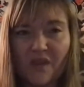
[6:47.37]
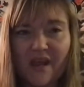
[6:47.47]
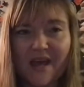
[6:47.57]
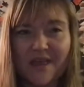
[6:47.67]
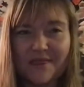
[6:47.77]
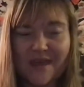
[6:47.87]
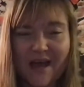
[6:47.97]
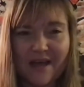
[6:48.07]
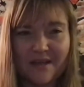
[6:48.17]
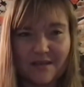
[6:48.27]
And
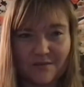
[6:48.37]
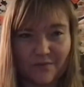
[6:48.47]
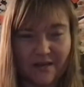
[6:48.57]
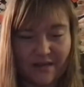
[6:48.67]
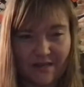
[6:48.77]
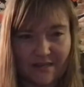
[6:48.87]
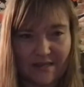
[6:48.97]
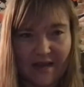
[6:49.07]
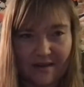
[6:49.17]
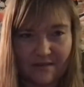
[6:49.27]
that is what is
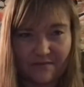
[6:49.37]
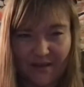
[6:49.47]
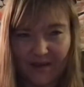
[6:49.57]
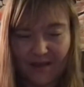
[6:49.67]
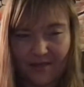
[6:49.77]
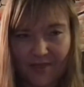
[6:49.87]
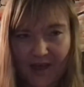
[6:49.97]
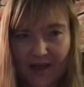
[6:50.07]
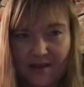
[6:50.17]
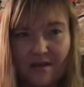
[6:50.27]
activating
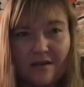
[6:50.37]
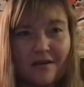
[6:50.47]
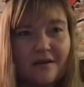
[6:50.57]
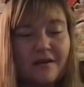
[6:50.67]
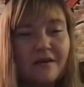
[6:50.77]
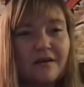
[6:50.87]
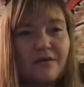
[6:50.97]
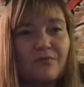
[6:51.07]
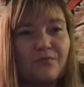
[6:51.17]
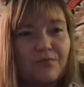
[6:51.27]
that
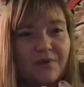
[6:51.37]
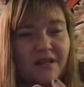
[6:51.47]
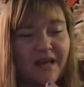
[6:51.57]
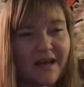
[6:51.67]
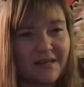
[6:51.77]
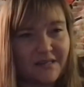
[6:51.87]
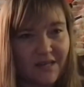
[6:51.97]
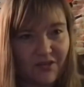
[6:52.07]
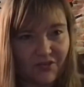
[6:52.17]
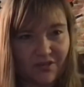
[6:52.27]

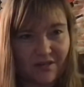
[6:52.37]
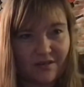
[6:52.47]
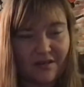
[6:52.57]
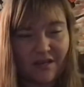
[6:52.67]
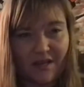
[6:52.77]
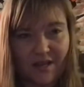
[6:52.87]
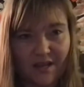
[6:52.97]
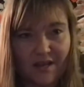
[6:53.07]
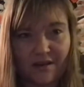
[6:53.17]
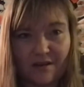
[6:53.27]
relaxation
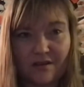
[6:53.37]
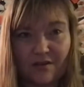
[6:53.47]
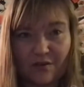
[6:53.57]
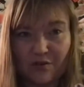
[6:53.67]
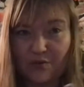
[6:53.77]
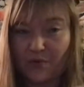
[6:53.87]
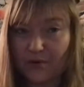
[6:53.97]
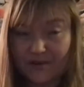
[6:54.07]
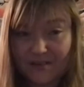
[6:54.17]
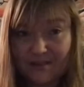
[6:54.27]
in your
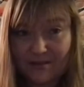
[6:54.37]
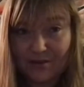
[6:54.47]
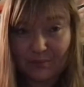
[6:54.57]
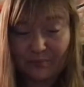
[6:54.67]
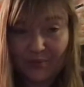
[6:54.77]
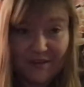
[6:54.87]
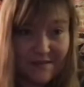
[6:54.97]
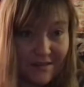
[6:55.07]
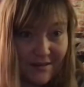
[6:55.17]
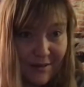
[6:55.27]
system,
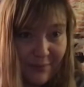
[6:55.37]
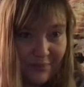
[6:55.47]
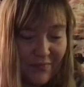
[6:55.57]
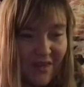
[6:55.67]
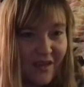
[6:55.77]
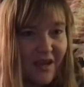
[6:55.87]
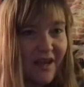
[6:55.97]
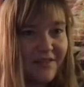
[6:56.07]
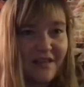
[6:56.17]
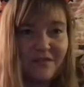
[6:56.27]
basically.
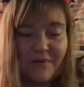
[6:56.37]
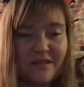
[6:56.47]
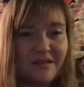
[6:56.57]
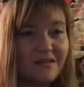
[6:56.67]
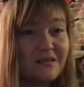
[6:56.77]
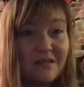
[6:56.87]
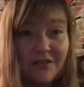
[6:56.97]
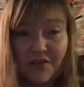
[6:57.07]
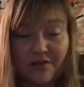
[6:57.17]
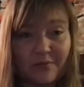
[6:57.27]
And that's why this is such
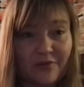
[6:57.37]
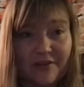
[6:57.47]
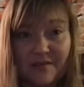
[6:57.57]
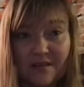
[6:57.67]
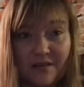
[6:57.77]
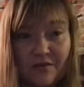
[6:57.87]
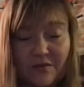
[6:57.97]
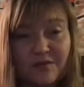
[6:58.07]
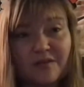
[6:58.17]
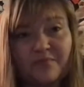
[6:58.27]
a great breath to
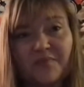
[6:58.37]
use.